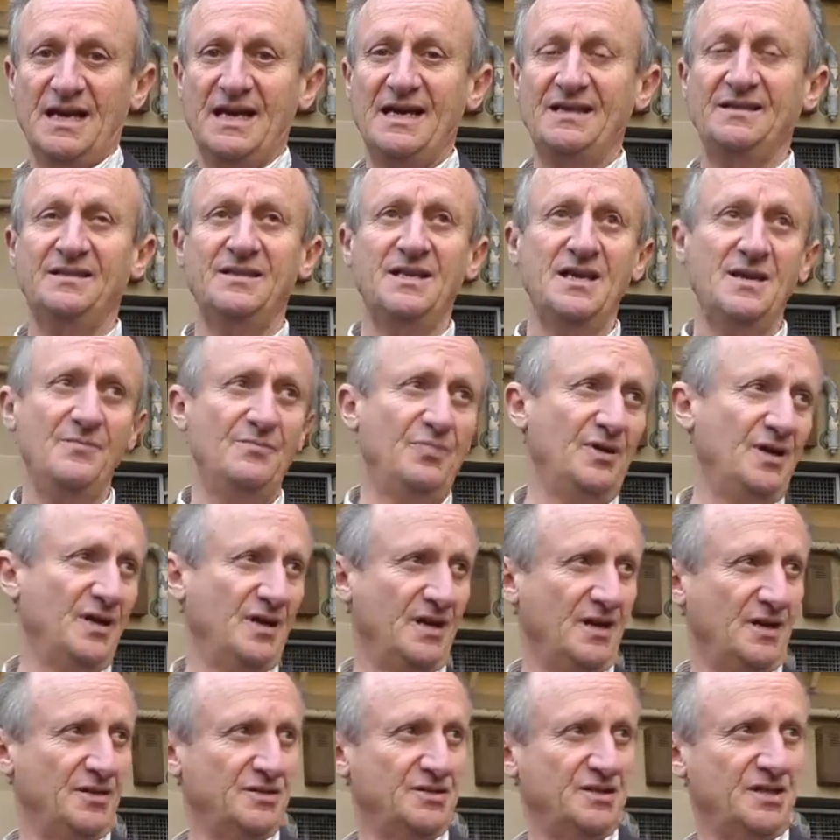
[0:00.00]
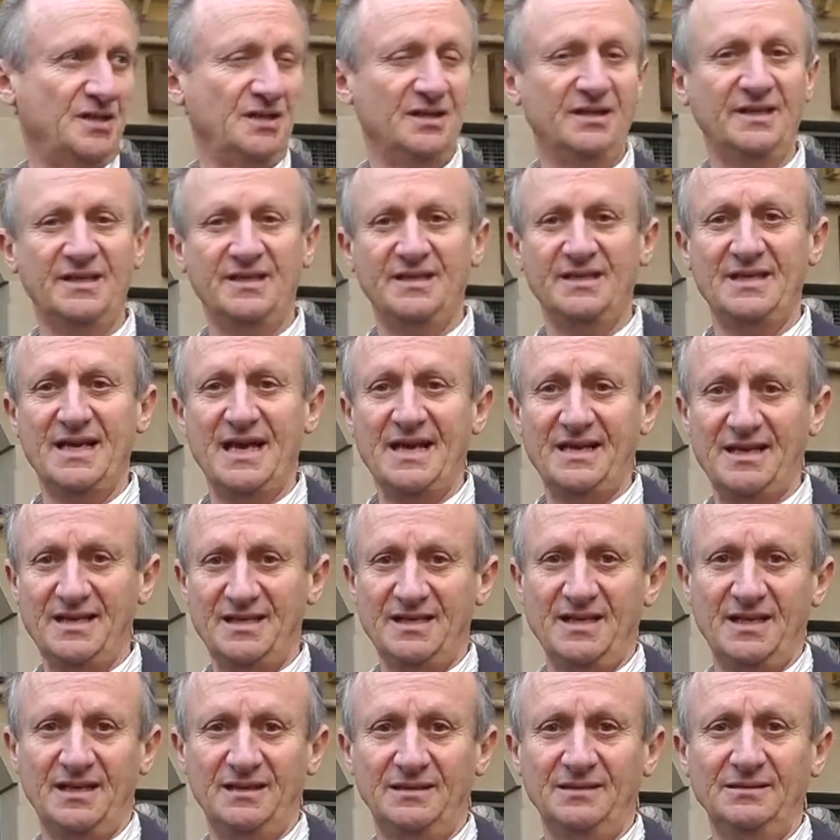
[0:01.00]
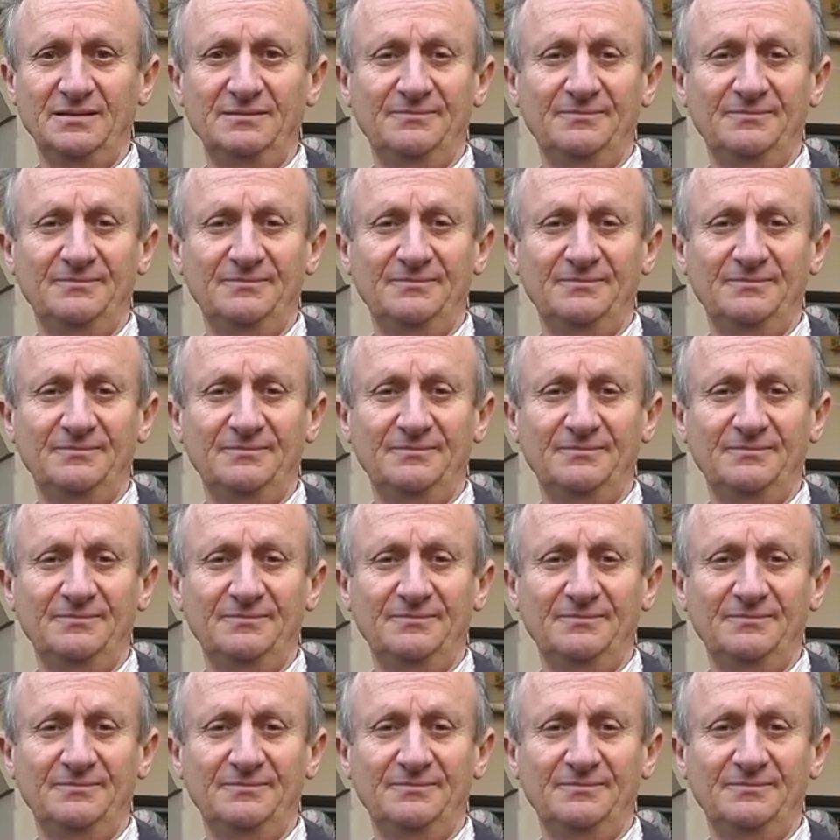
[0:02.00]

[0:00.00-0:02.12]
at the Empire Hotel at Annandale,